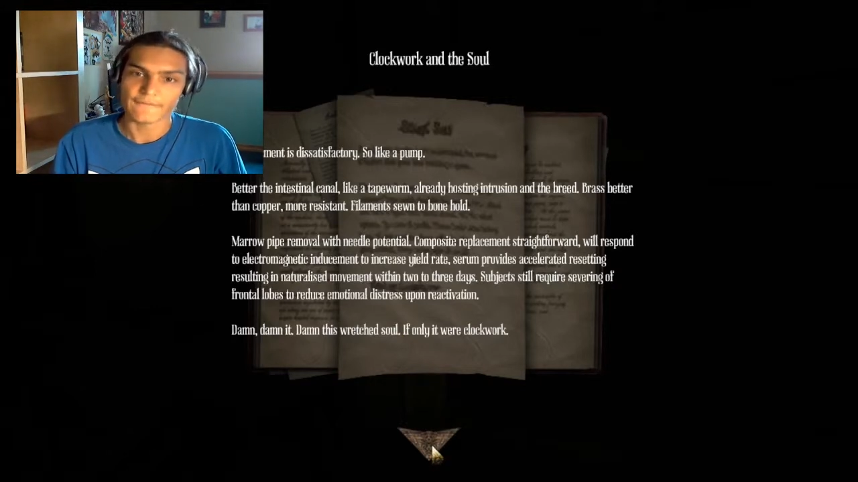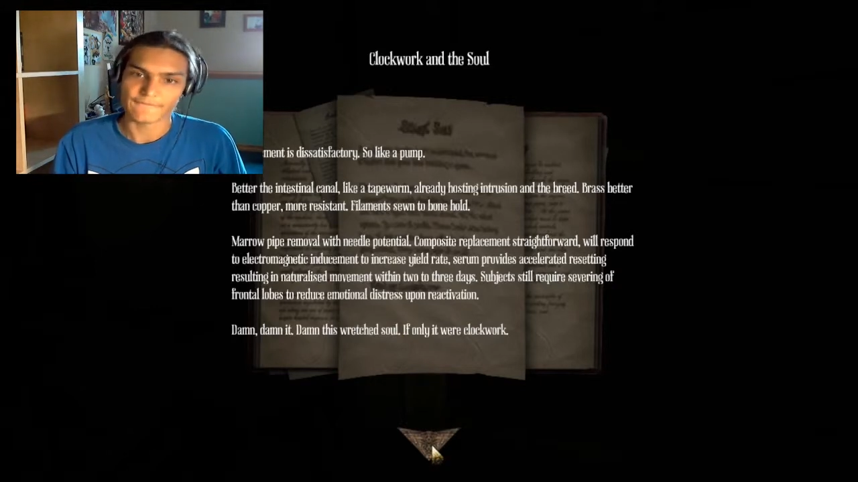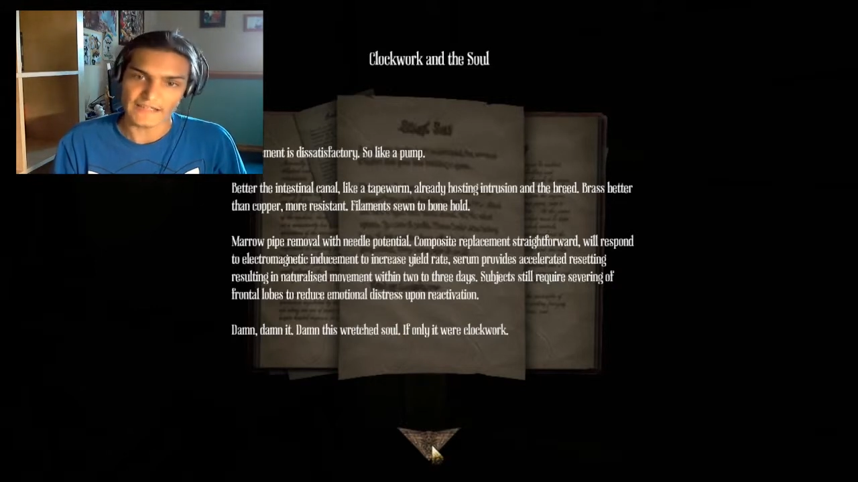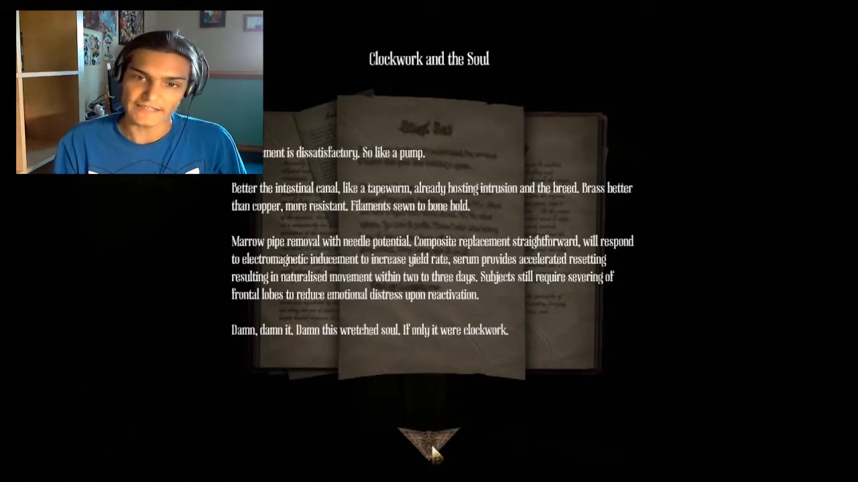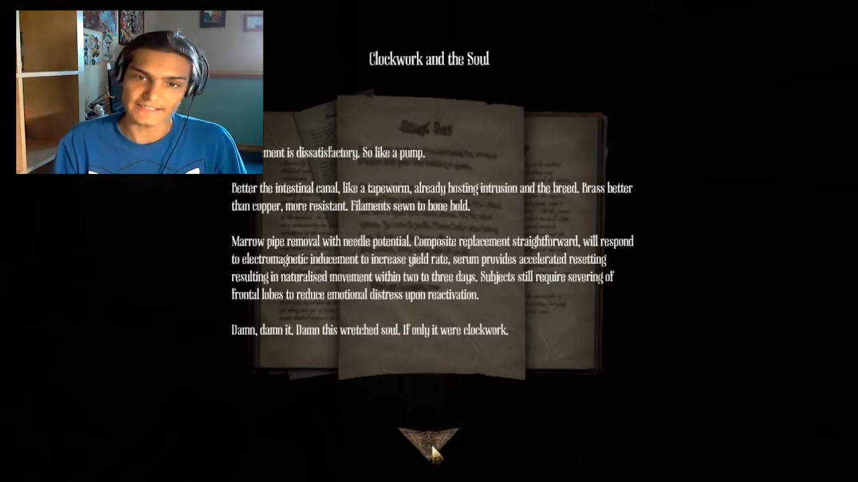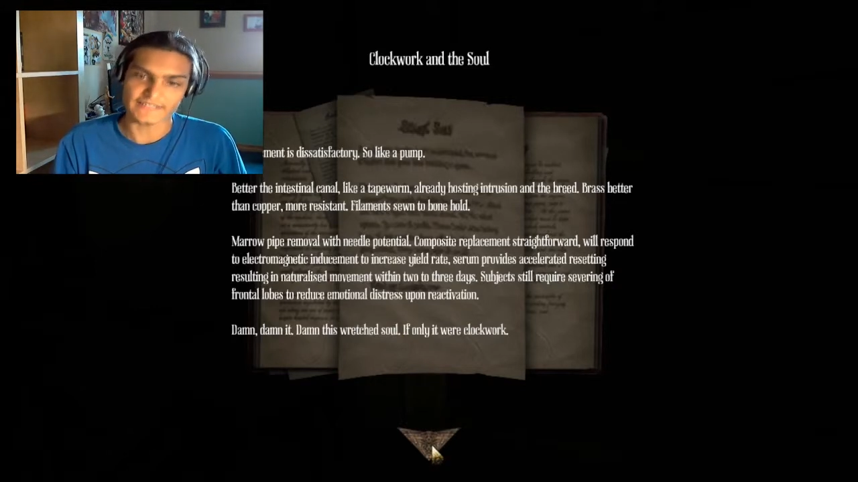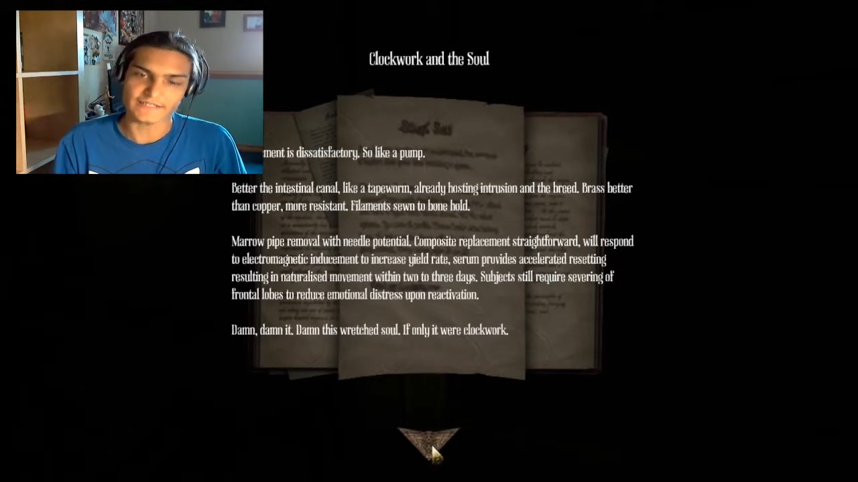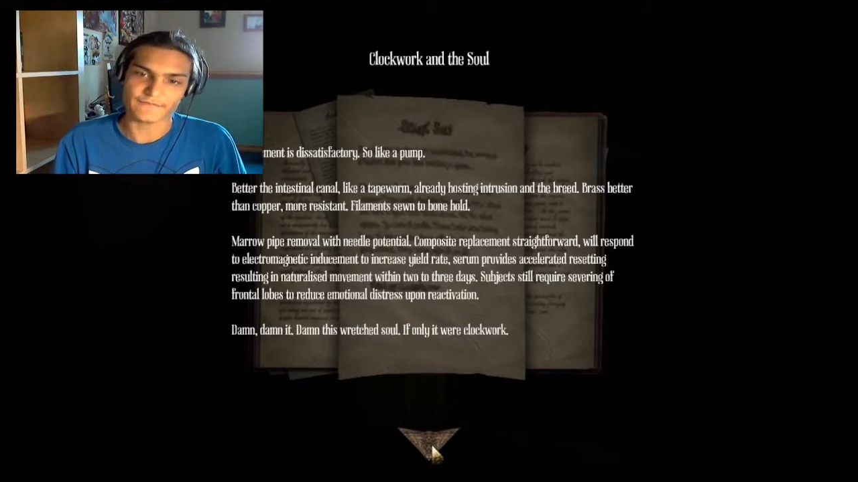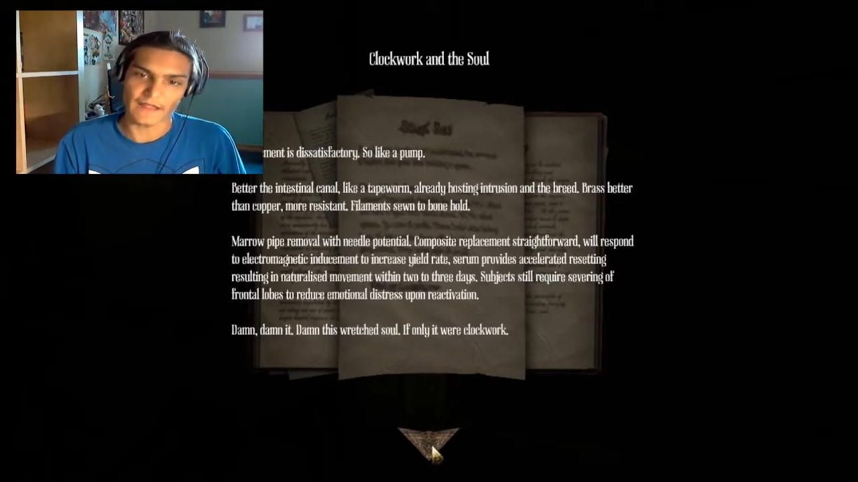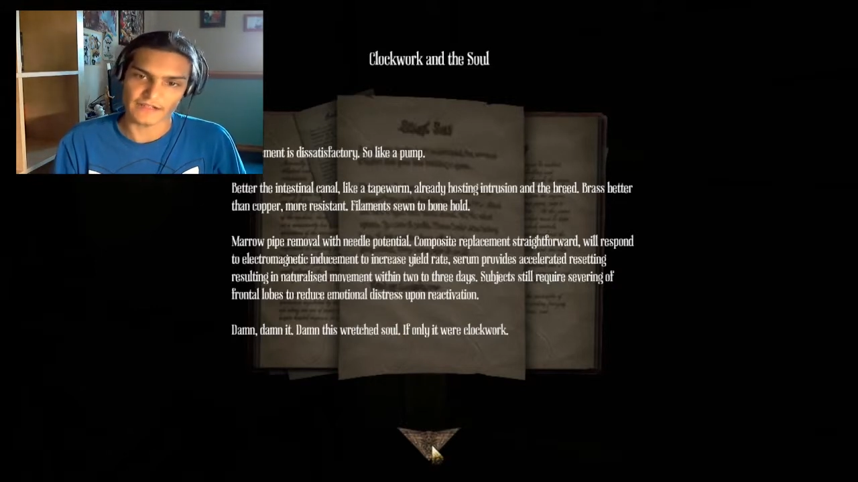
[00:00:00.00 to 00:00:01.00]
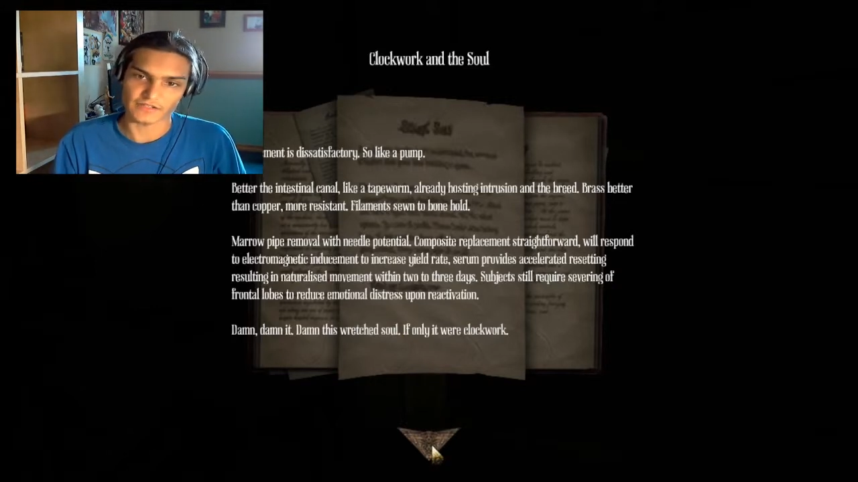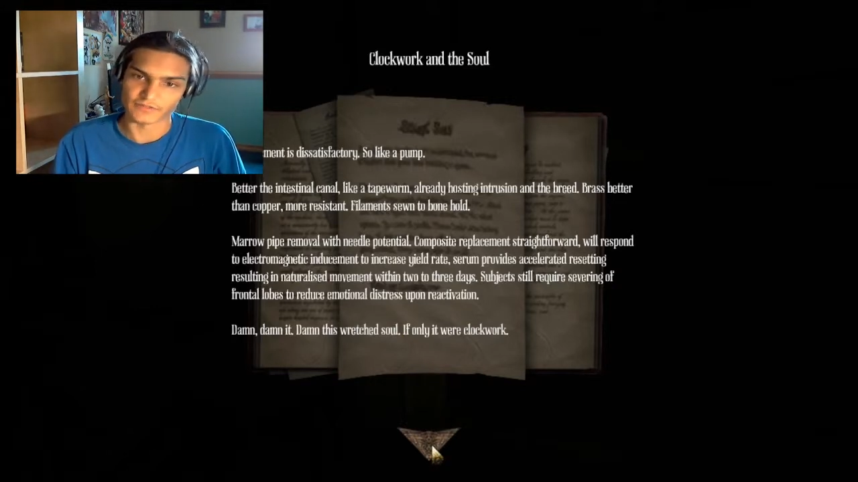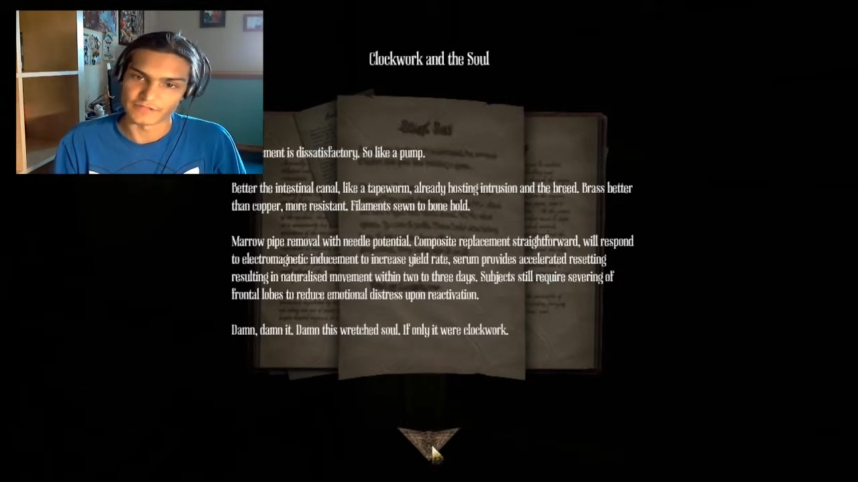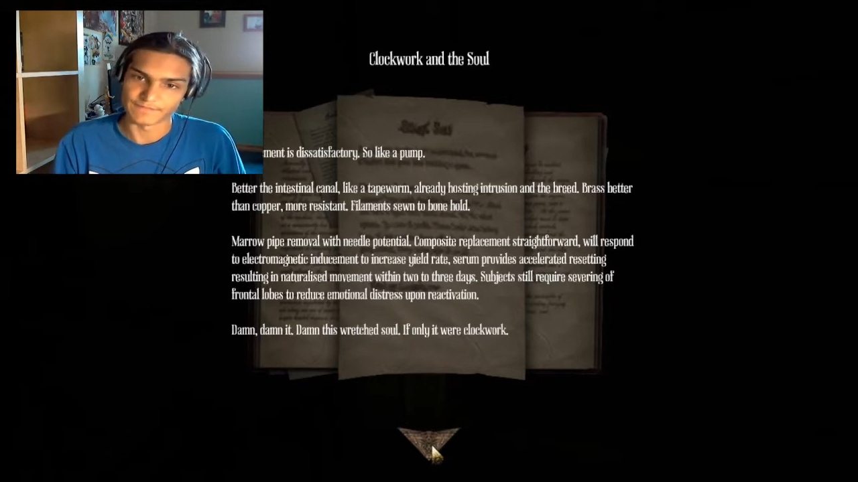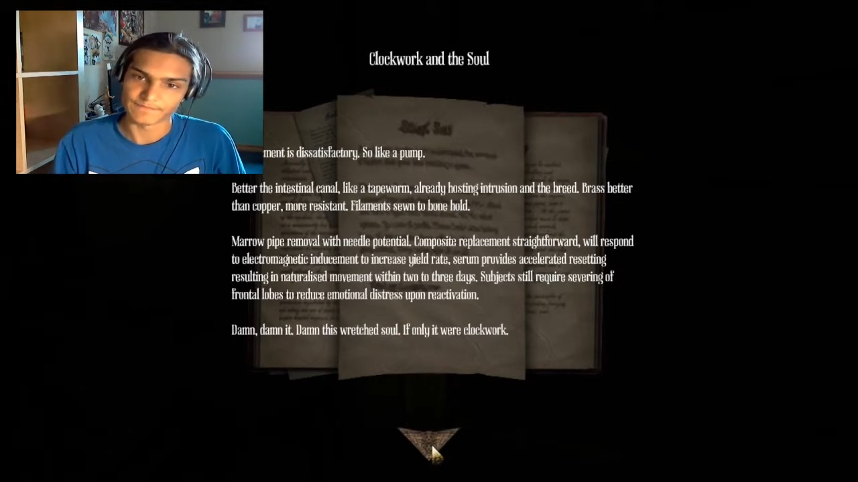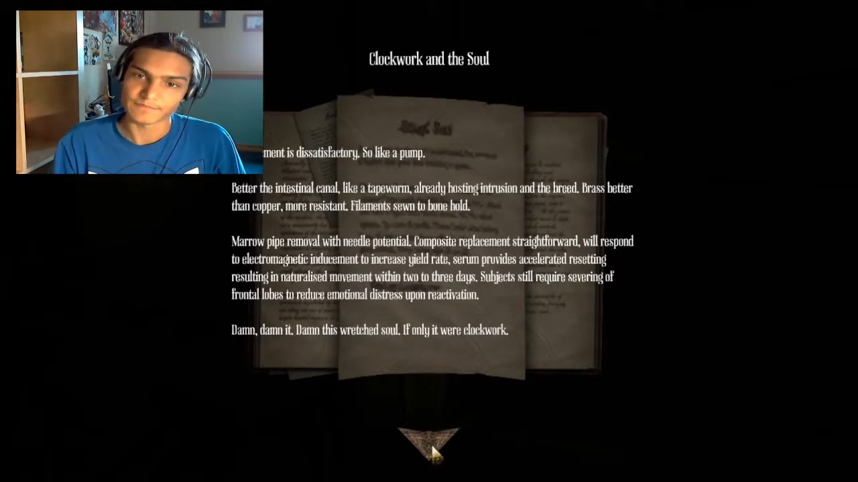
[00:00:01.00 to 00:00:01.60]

factory.